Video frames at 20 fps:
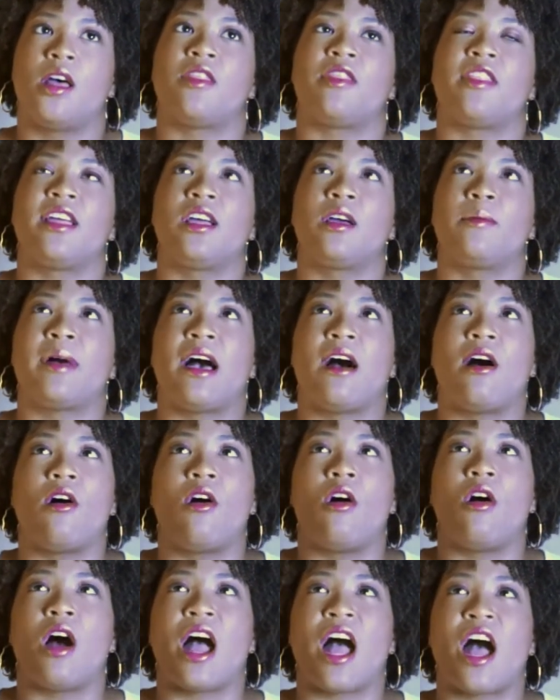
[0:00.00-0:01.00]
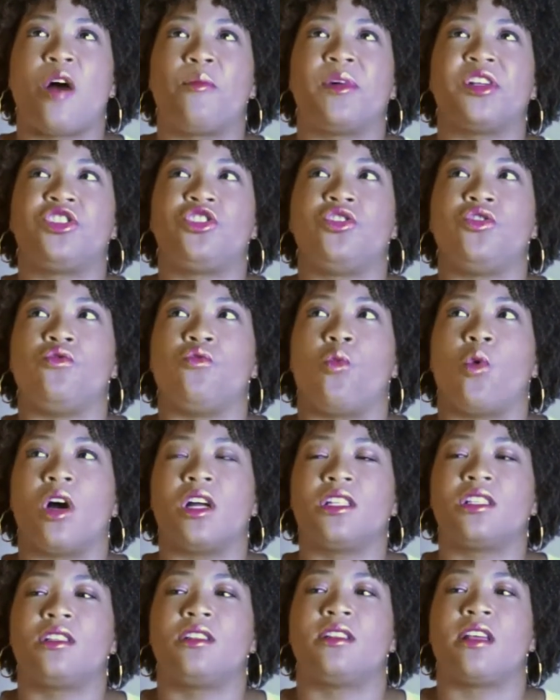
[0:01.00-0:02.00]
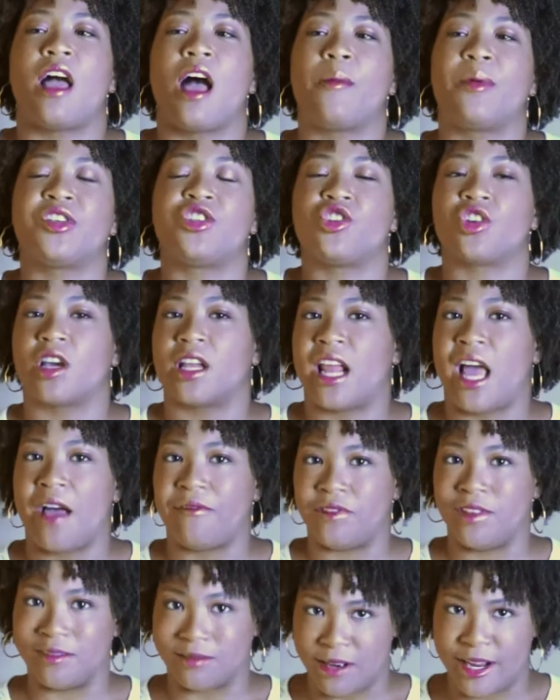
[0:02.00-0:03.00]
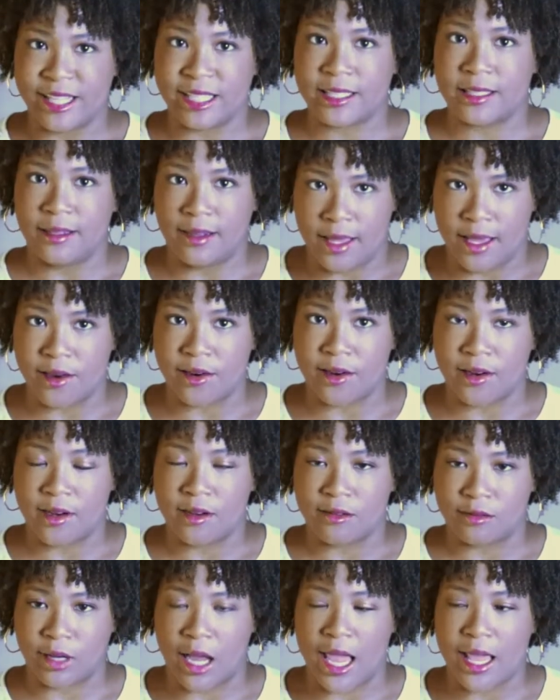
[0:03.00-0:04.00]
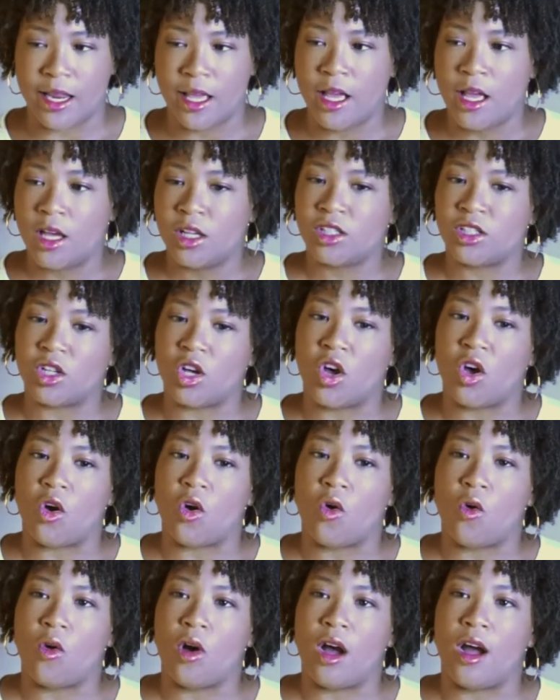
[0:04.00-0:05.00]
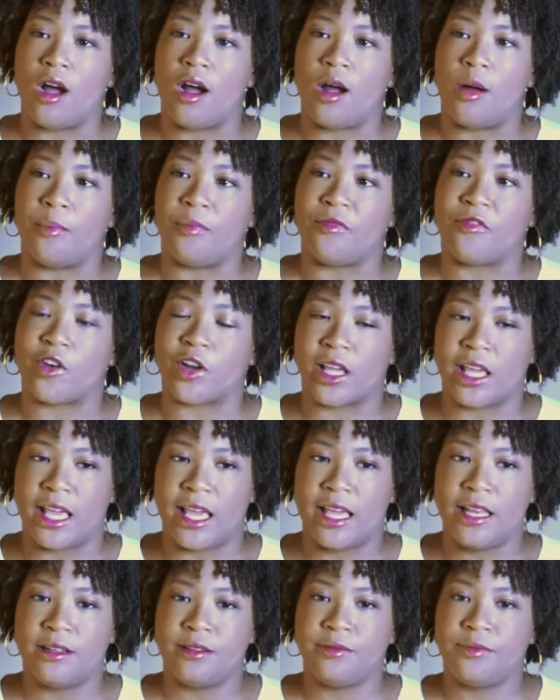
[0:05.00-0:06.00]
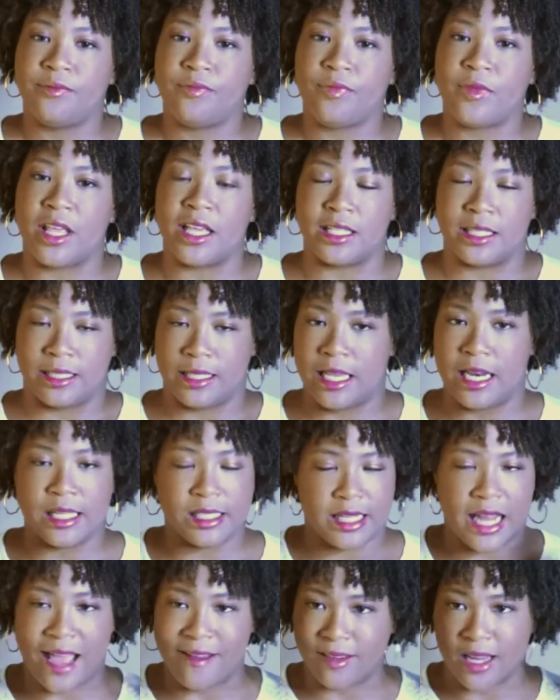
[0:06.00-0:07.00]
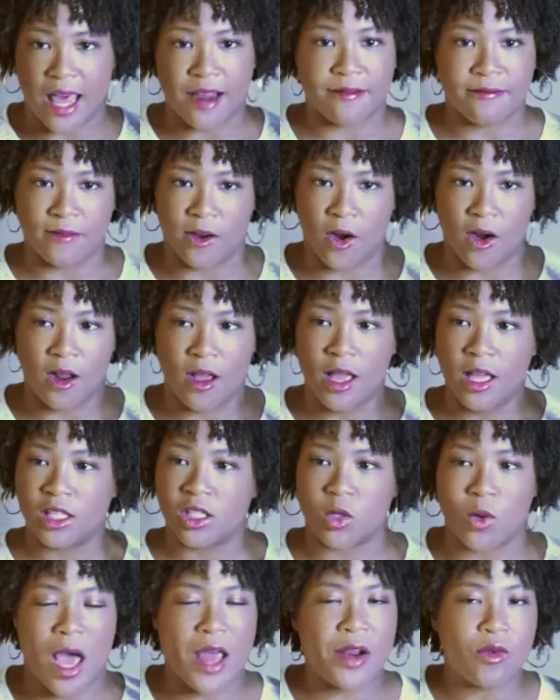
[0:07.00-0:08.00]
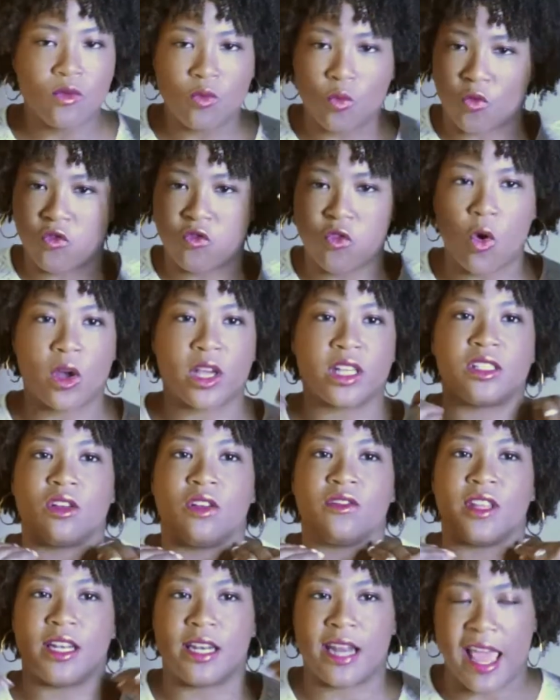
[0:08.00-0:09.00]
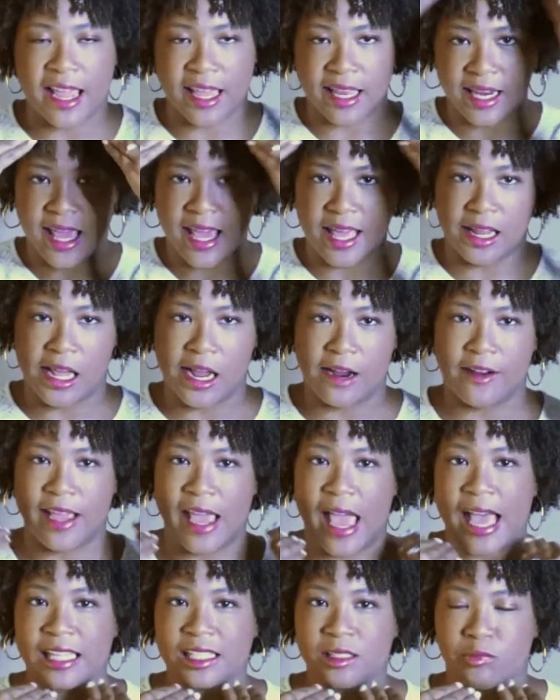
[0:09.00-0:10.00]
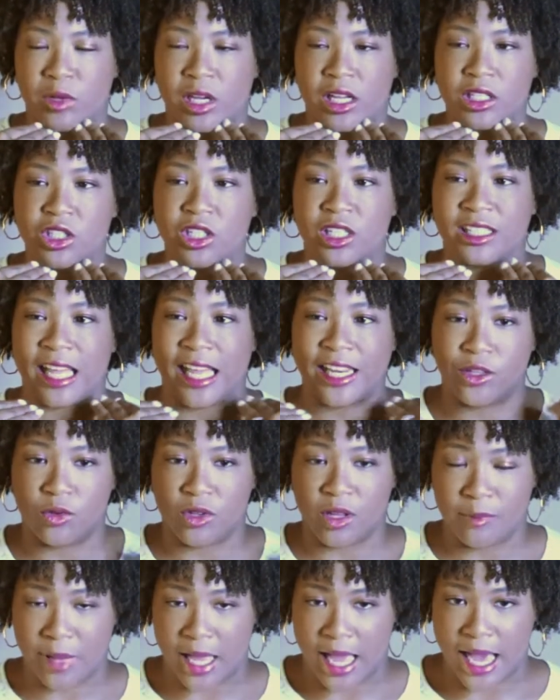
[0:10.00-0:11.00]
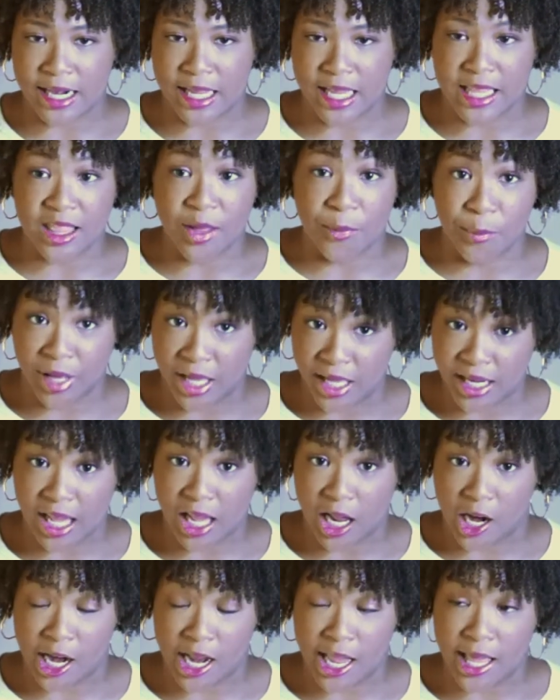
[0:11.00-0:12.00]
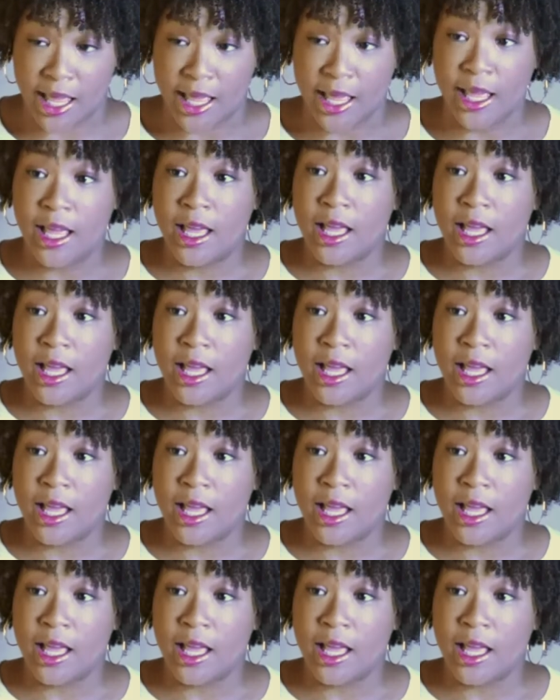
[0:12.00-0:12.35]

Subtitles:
Think about how much you're gonna have to rinse later, right? So for Kit, he doesn't have a lot of fur. So I don't focus on the neck and head area as much as I do the body and the butt area.